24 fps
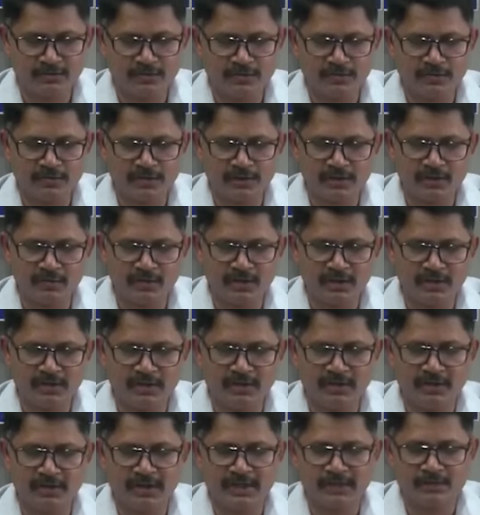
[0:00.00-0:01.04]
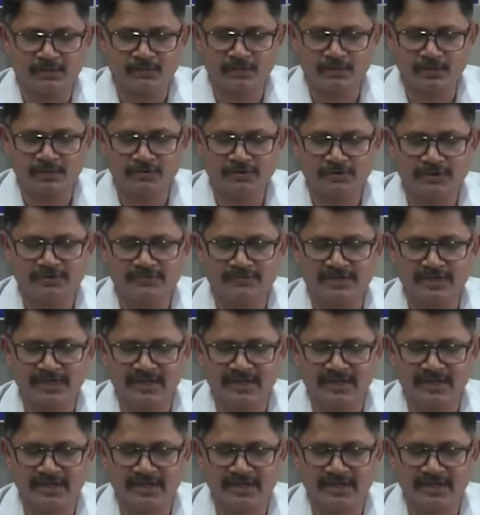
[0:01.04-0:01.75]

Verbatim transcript: 21 explosives,